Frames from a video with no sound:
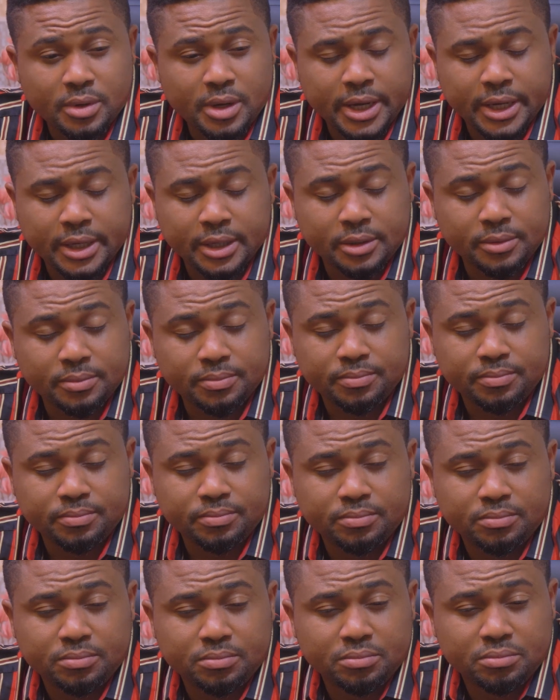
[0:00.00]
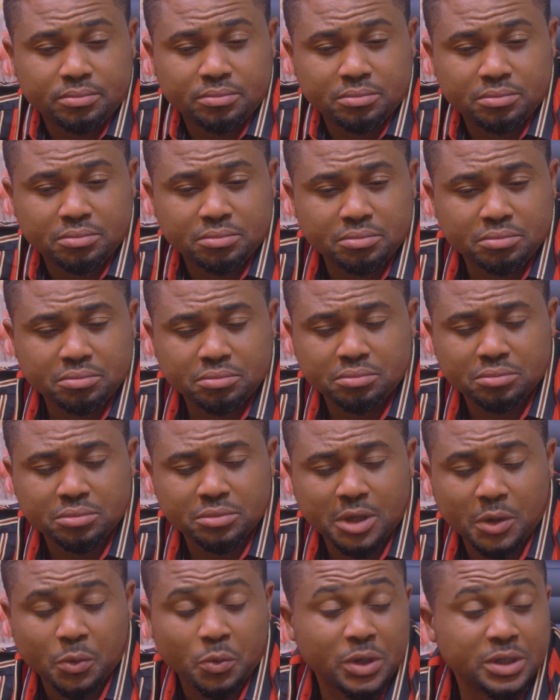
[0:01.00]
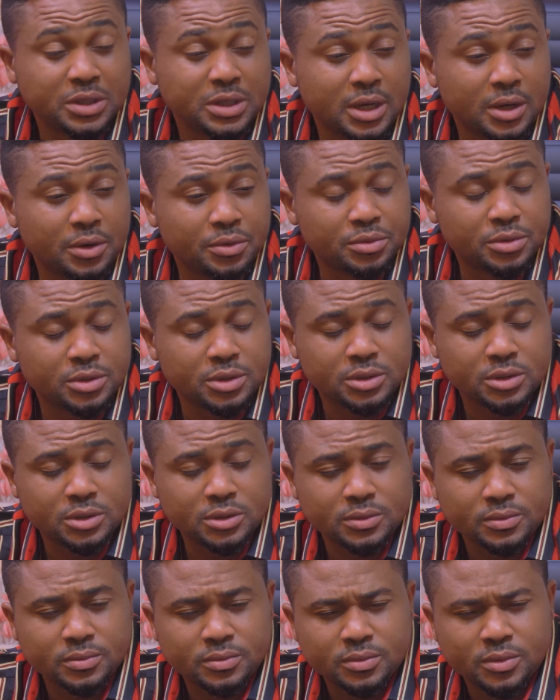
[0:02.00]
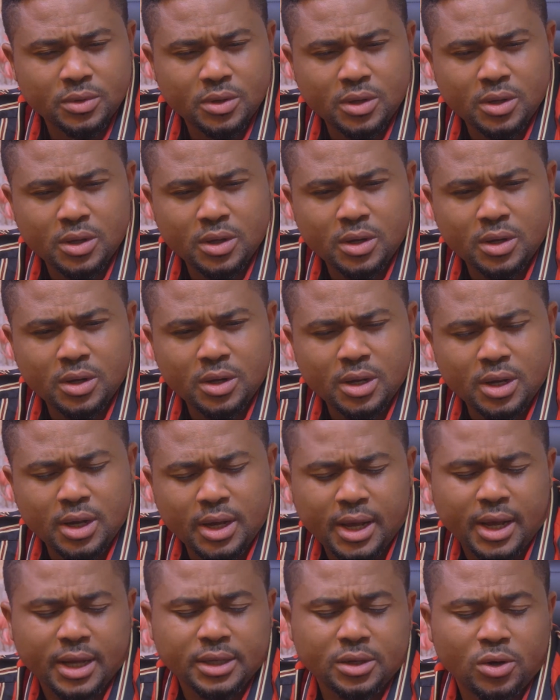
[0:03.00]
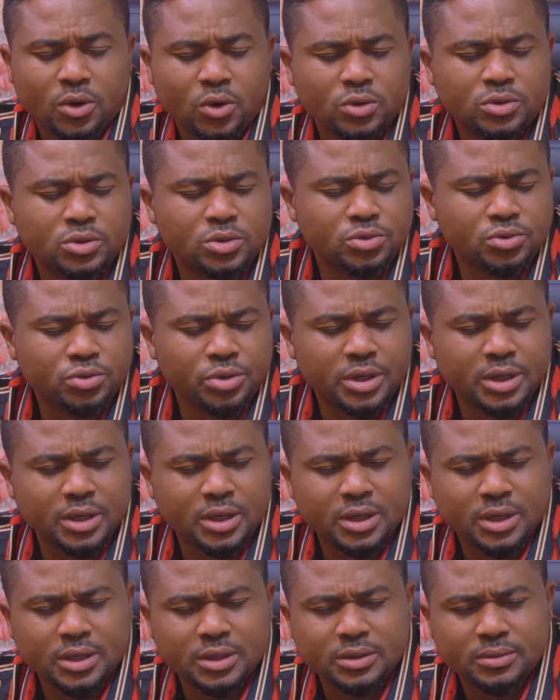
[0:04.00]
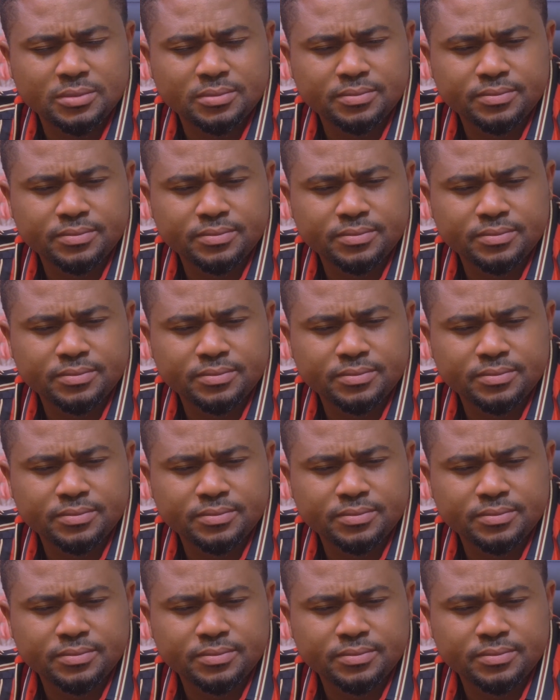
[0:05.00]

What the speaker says: I went out. I had a lot to drink and